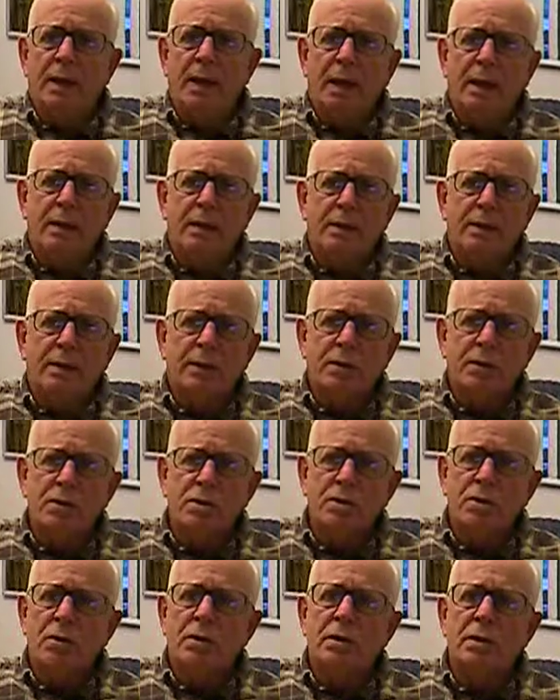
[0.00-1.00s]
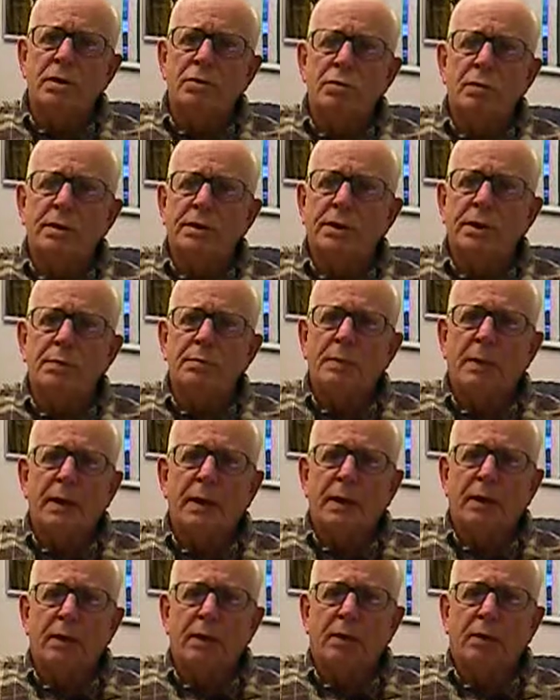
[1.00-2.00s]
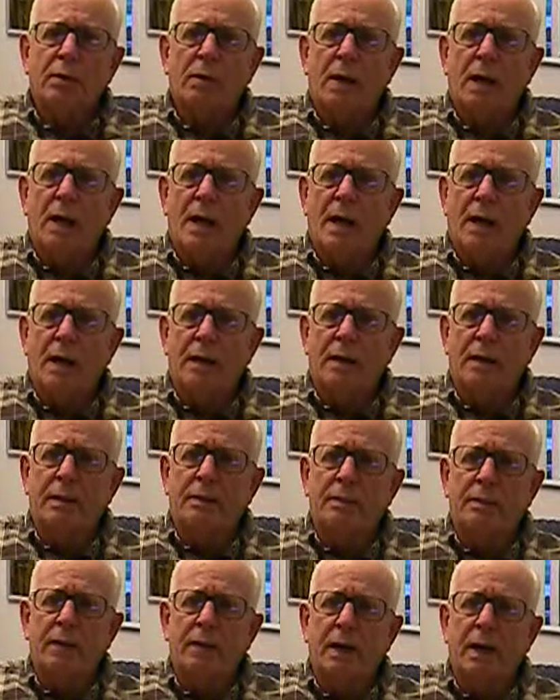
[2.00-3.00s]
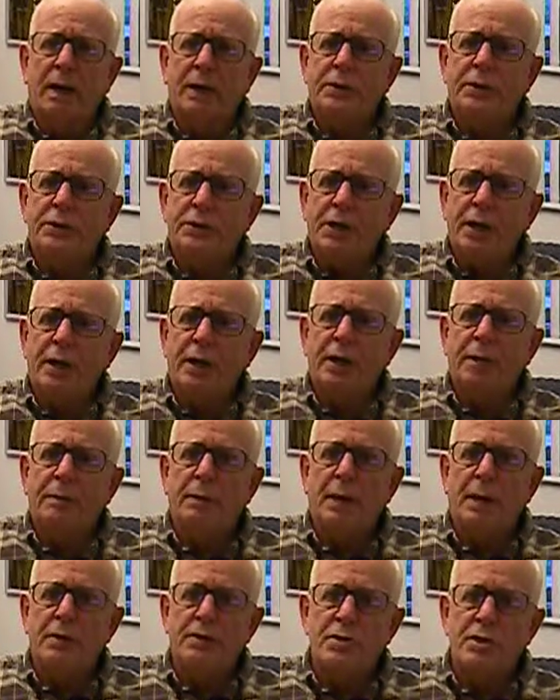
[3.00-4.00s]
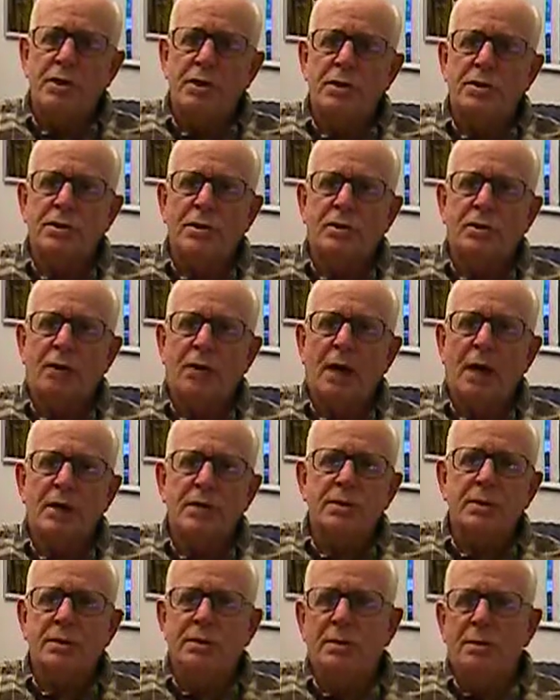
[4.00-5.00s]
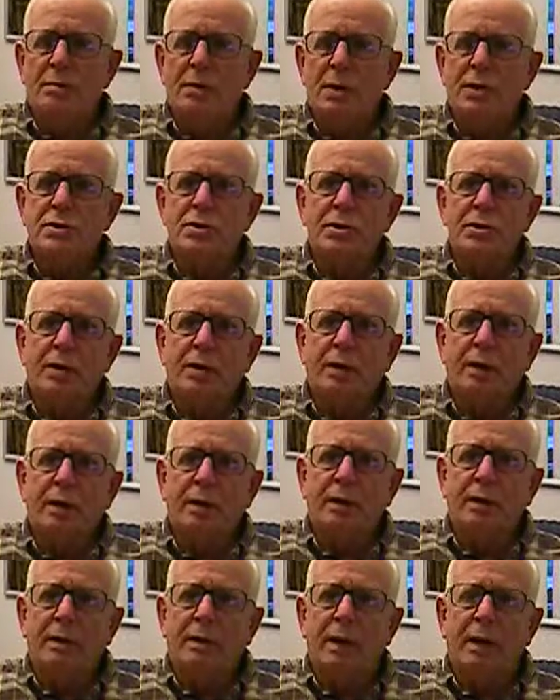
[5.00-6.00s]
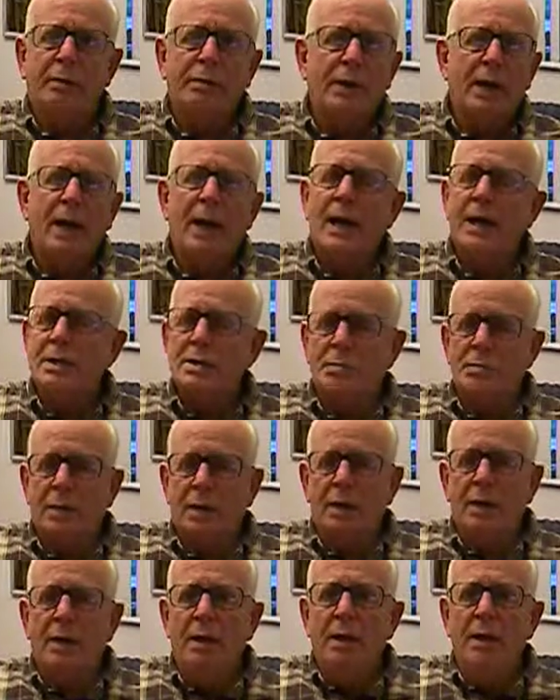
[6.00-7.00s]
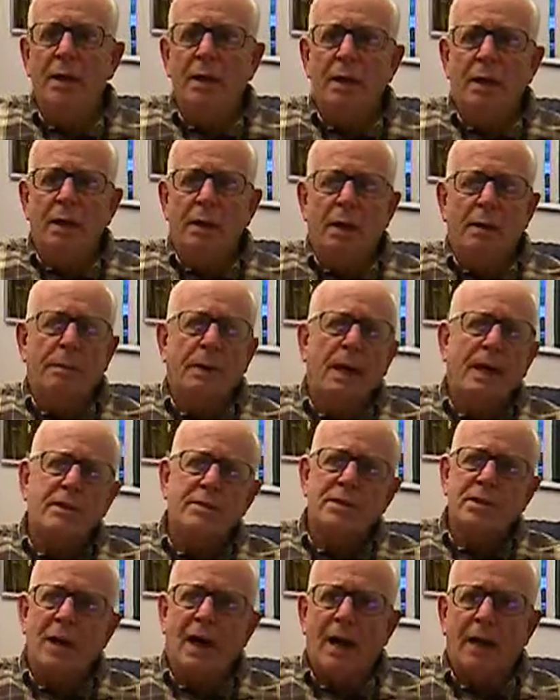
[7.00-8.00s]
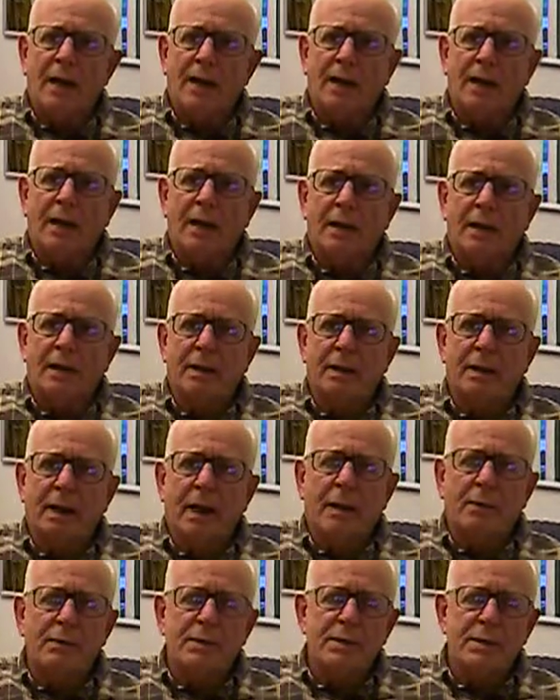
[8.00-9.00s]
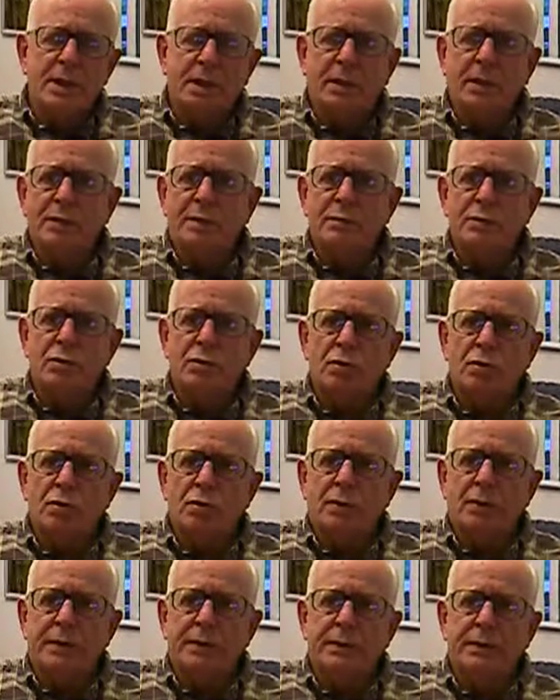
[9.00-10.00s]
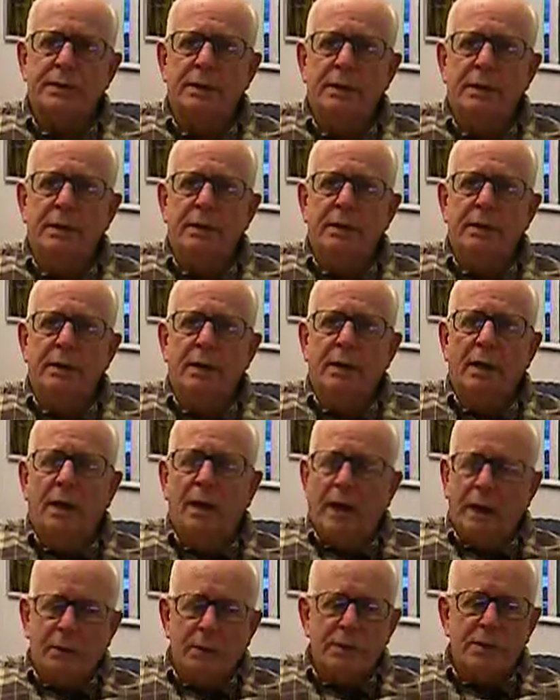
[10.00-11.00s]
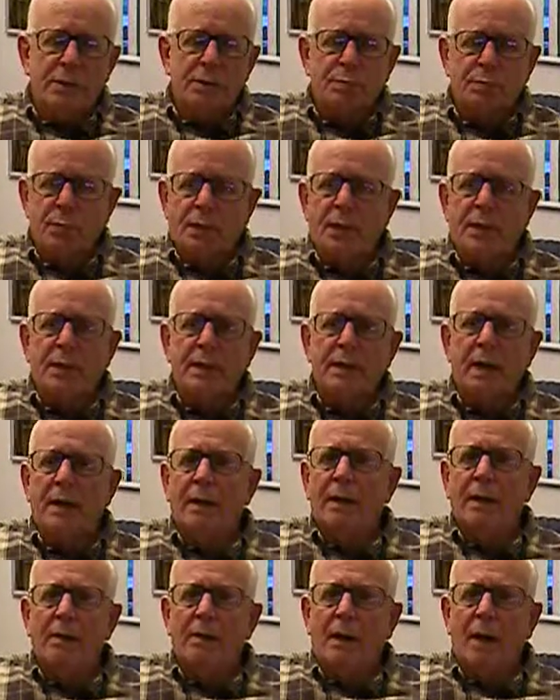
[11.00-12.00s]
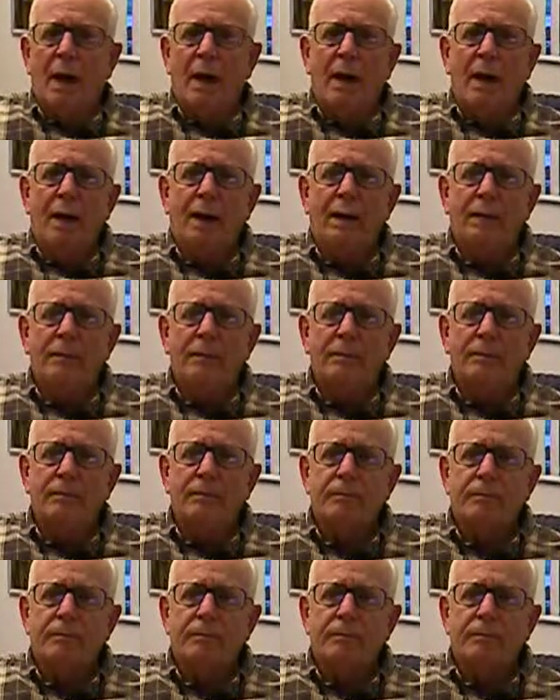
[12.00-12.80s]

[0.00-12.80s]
that the students would just begin to cry when I'd share about Jesus Christ as a missionary, and they would ask me, about Thailand and I would tell them stories and they would just break down and cry.